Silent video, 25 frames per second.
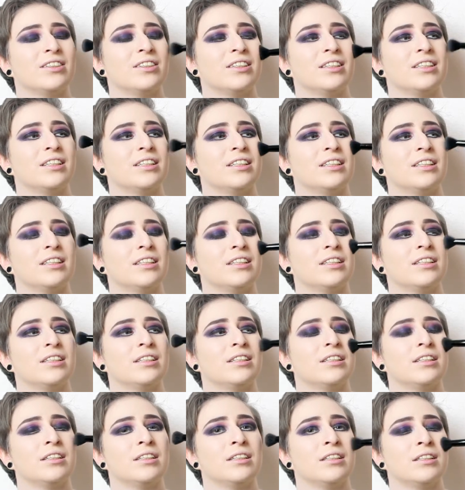This is
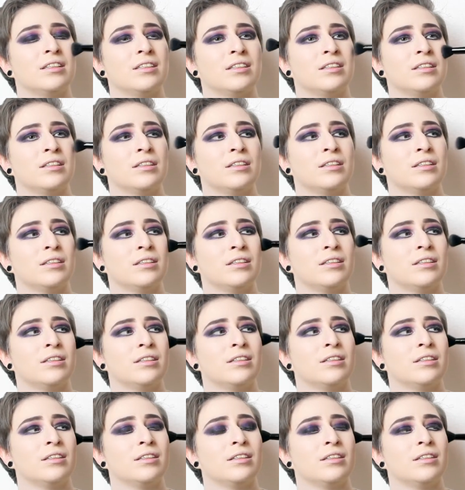powder. I I just prefer it.